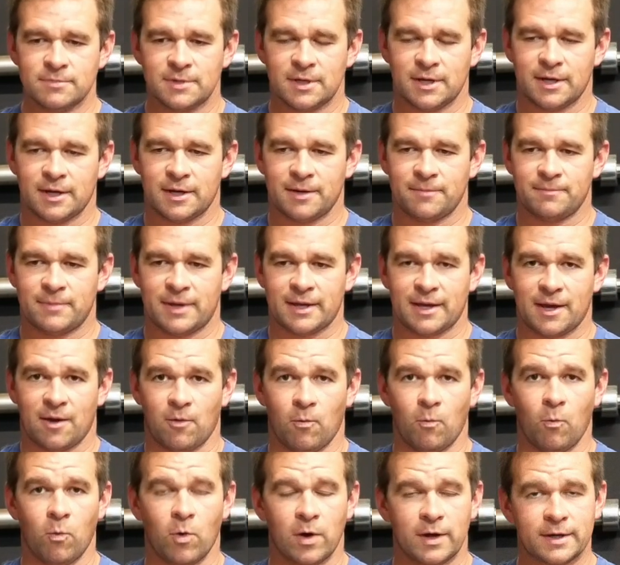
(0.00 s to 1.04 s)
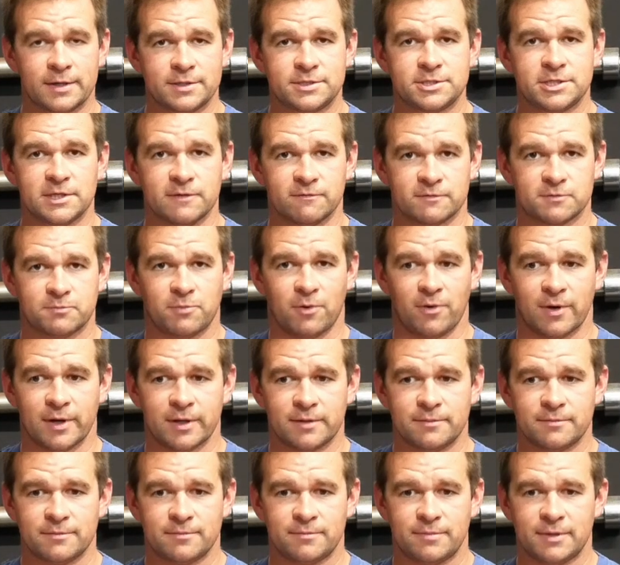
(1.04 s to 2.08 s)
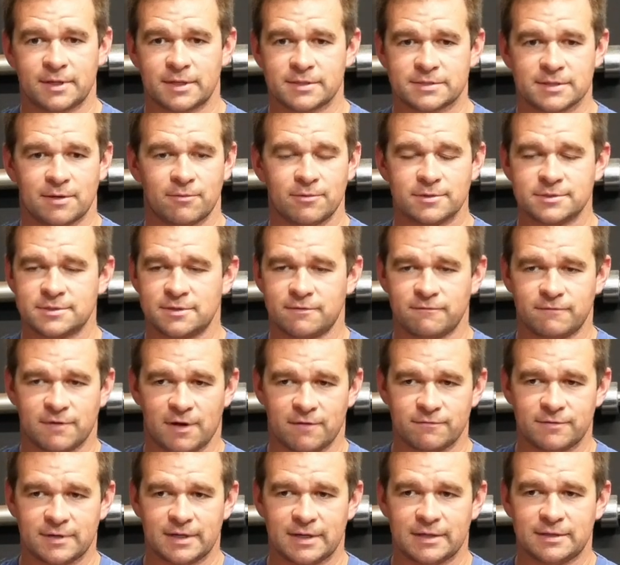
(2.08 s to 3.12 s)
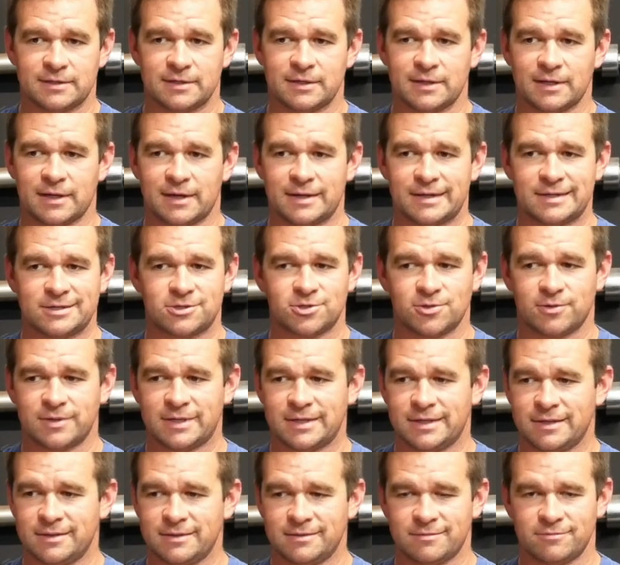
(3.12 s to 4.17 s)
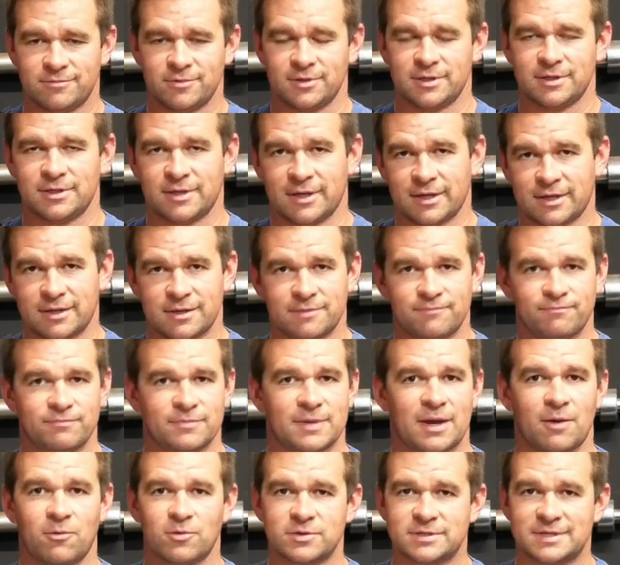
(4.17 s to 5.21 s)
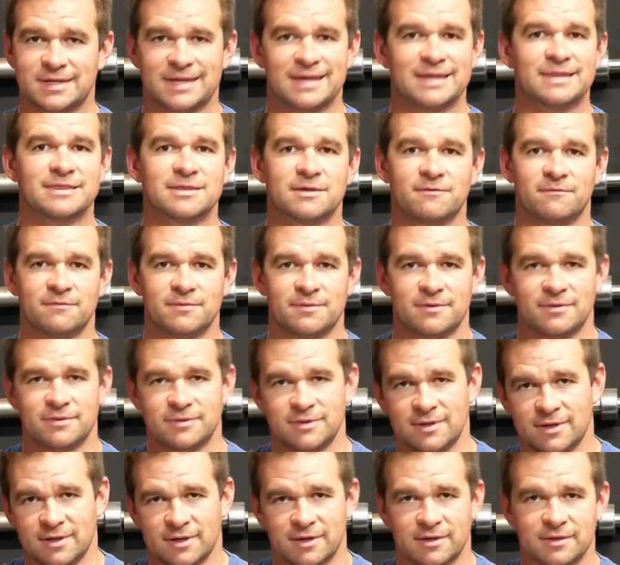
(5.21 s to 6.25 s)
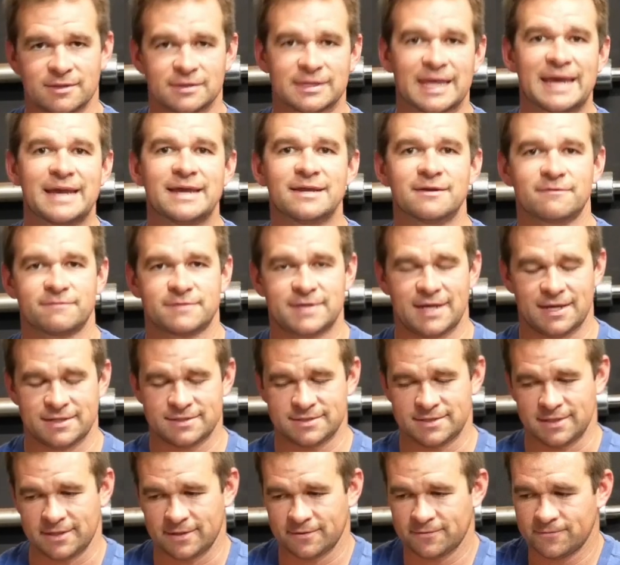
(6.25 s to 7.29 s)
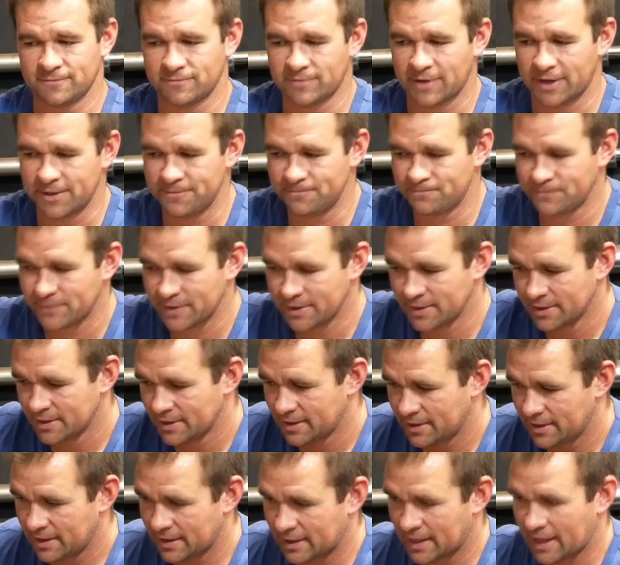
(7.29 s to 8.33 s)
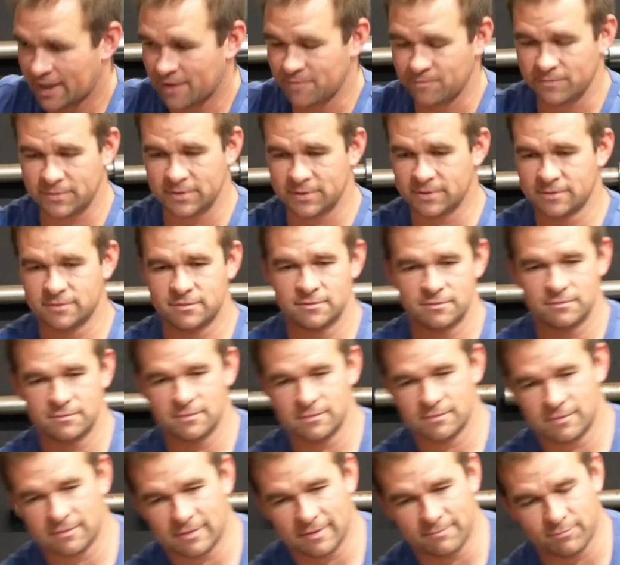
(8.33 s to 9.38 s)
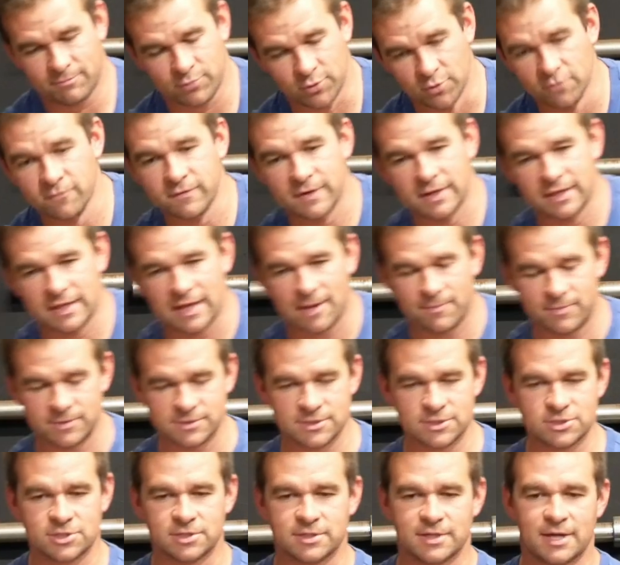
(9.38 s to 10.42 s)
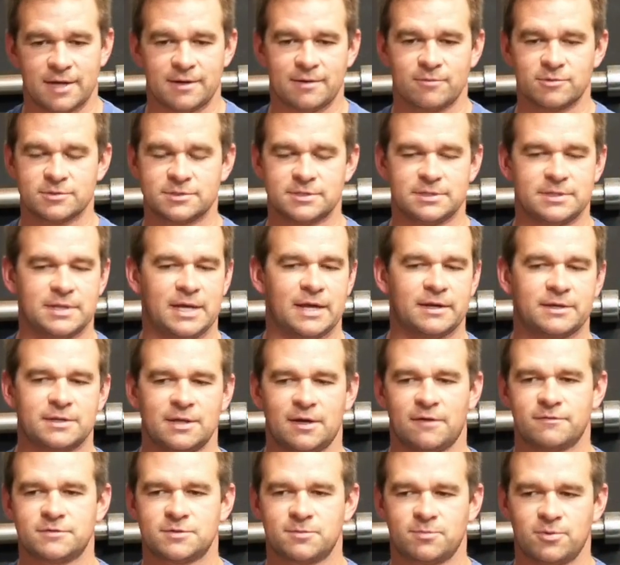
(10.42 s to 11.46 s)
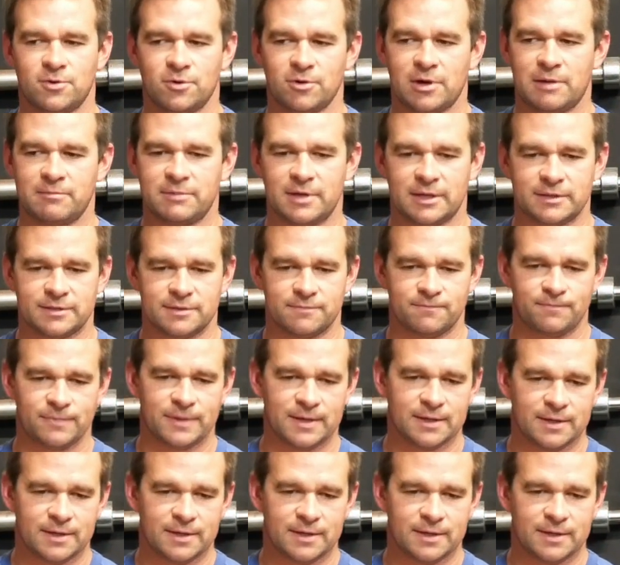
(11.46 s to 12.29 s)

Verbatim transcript: I got one chief's point because I wasn't involved in anything. I didn't show any really, like, I wasn't in the lane of testing, right? And I hadn't been proven in that position yet. I wasn't in the acting officer program, nothing.